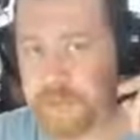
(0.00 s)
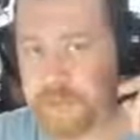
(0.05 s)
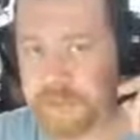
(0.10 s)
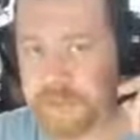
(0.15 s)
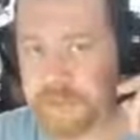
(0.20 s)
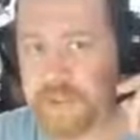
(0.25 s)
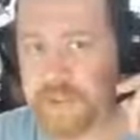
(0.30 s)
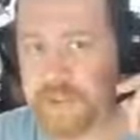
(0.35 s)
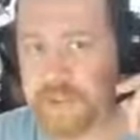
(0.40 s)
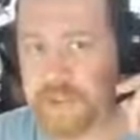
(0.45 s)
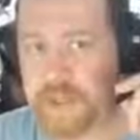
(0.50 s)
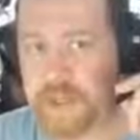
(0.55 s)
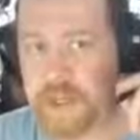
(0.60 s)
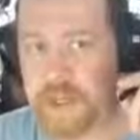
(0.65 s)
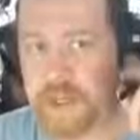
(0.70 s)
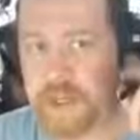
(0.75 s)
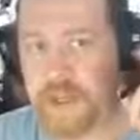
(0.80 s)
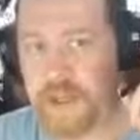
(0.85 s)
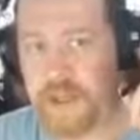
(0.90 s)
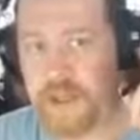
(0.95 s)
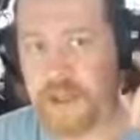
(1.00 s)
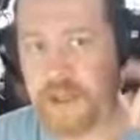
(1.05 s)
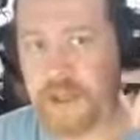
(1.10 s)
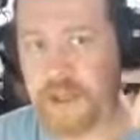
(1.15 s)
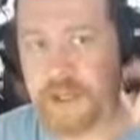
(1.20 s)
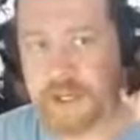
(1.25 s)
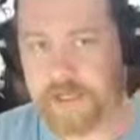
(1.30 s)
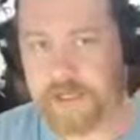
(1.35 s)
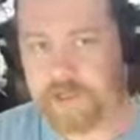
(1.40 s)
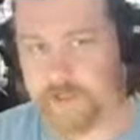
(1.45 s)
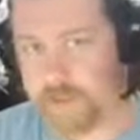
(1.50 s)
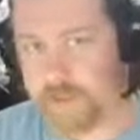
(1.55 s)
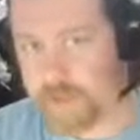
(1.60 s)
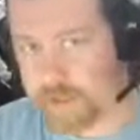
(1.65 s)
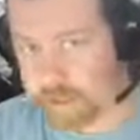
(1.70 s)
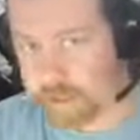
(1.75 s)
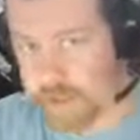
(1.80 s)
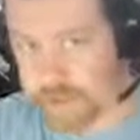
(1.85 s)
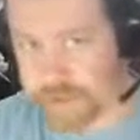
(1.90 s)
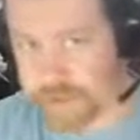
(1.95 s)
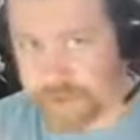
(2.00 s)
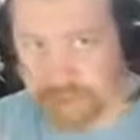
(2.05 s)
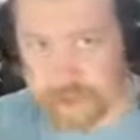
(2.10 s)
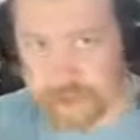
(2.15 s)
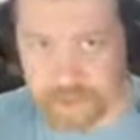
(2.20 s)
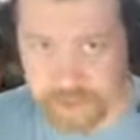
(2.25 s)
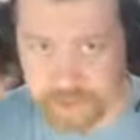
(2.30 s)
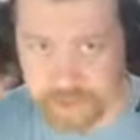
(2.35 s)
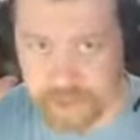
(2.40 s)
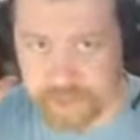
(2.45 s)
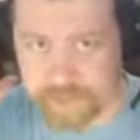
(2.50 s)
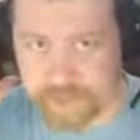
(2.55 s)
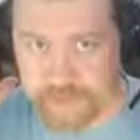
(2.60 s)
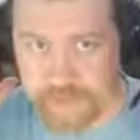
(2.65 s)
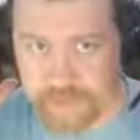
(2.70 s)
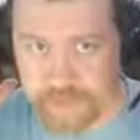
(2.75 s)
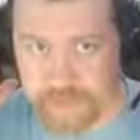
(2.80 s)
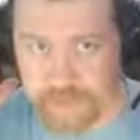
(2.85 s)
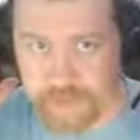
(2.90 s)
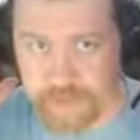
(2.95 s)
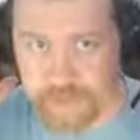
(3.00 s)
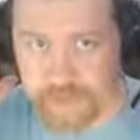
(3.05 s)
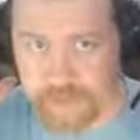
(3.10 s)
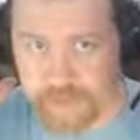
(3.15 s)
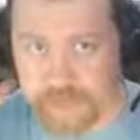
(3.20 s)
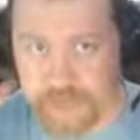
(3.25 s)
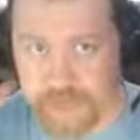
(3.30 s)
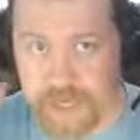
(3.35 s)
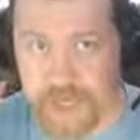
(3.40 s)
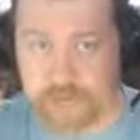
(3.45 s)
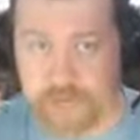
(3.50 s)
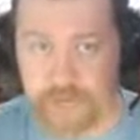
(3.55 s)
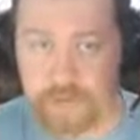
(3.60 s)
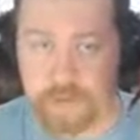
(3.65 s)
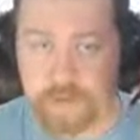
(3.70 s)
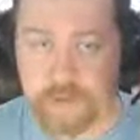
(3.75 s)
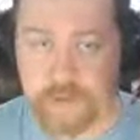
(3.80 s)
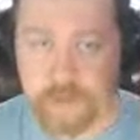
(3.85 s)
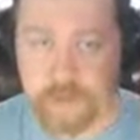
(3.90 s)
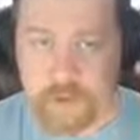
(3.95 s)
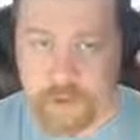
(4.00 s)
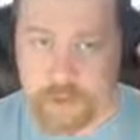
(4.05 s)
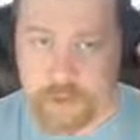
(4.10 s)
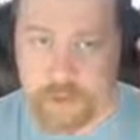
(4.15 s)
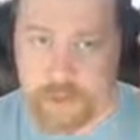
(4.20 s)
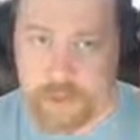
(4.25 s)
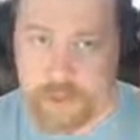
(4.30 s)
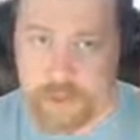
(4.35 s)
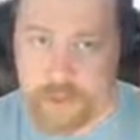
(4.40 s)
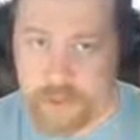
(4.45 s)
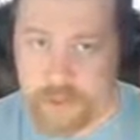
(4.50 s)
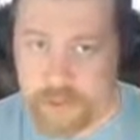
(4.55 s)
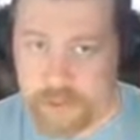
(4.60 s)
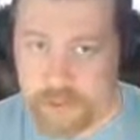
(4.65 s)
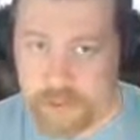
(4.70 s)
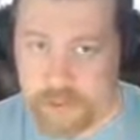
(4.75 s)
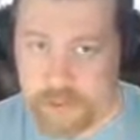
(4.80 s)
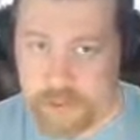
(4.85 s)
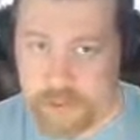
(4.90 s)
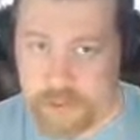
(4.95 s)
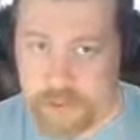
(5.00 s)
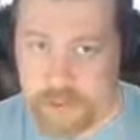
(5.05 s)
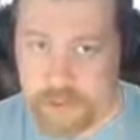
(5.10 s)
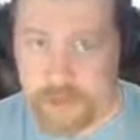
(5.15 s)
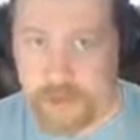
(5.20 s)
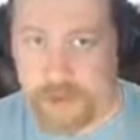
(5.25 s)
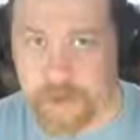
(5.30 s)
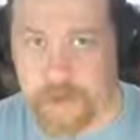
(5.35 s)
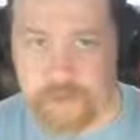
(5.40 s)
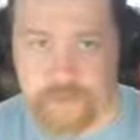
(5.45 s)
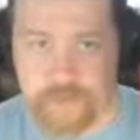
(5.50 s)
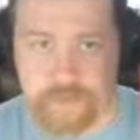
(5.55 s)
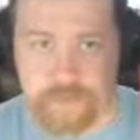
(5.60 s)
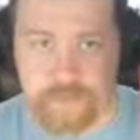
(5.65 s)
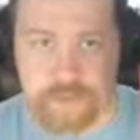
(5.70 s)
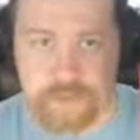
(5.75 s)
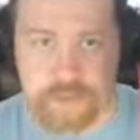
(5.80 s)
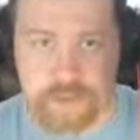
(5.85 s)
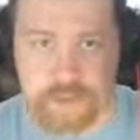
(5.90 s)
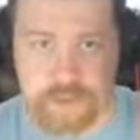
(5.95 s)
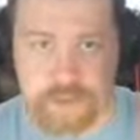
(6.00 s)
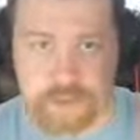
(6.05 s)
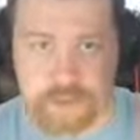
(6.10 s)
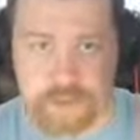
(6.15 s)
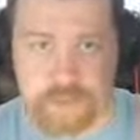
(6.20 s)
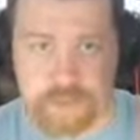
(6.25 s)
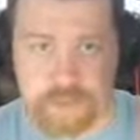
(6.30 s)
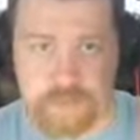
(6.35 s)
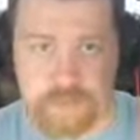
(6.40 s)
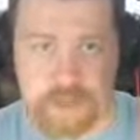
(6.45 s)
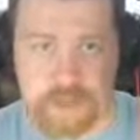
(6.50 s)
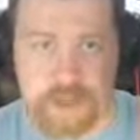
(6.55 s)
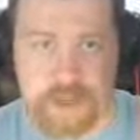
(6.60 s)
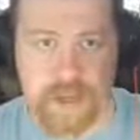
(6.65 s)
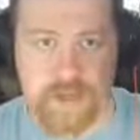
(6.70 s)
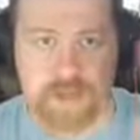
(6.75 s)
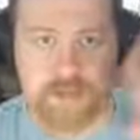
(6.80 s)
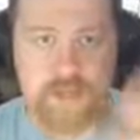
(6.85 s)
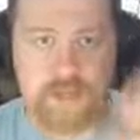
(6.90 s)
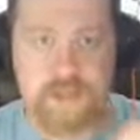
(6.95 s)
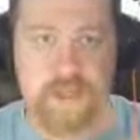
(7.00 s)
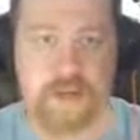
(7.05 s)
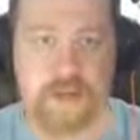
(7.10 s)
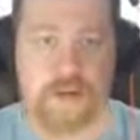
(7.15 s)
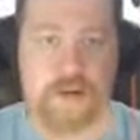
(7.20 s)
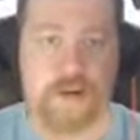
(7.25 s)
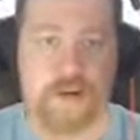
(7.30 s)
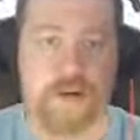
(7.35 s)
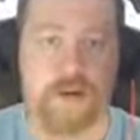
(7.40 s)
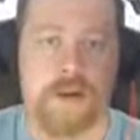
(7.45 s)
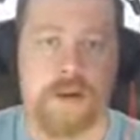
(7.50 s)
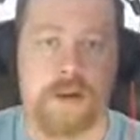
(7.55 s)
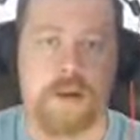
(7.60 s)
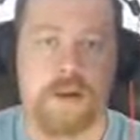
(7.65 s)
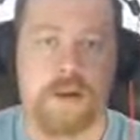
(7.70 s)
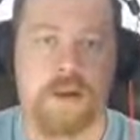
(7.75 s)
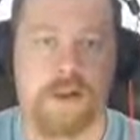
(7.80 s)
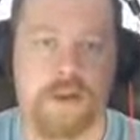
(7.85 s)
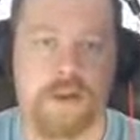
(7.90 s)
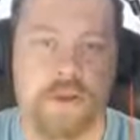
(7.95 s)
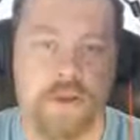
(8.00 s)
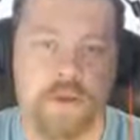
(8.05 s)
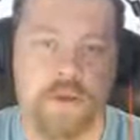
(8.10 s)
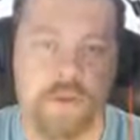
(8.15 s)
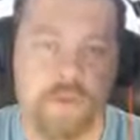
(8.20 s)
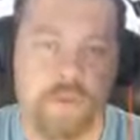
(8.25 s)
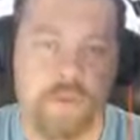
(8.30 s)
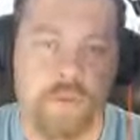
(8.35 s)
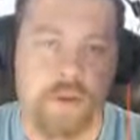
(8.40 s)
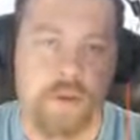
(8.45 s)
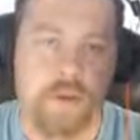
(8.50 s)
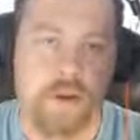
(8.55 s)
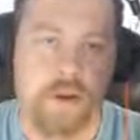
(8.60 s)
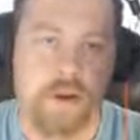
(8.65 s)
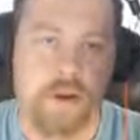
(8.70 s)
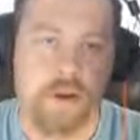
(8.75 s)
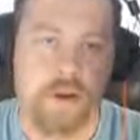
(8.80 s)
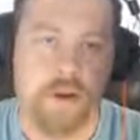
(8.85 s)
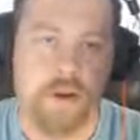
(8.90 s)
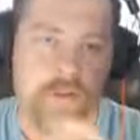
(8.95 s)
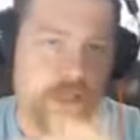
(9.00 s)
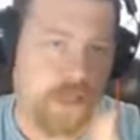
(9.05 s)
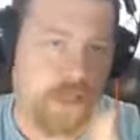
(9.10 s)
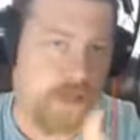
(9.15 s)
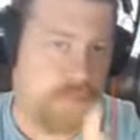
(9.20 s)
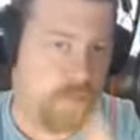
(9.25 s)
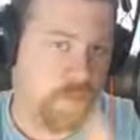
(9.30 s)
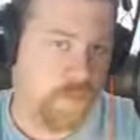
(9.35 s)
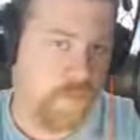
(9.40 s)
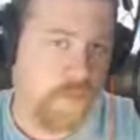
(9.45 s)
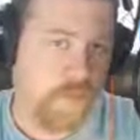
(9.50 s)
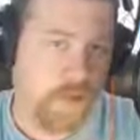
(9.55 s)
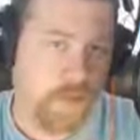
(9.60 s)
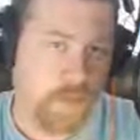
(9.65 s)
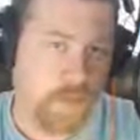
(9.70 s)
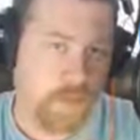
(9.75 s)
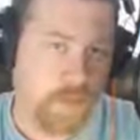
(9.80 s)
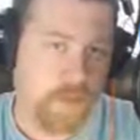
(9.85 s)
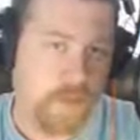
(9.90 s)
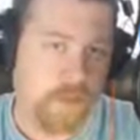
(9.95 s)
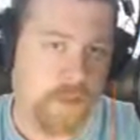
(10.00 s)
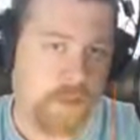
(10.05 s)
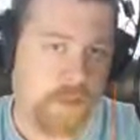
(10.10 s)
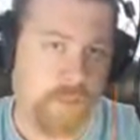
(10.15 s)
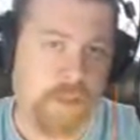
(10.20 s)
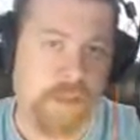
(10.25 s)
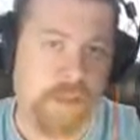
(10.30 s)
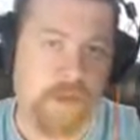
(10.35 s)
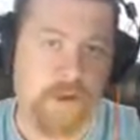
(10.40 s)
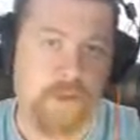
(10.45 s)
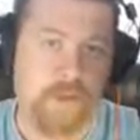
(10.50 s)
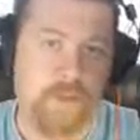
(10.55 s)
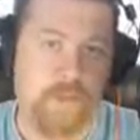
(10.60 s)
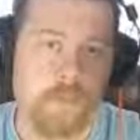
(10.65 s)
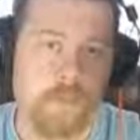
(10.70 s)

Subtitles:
into it, and that's what allows you to get a left and a right channel. But on a microphone such as what we have here, you only have the one mic pickup.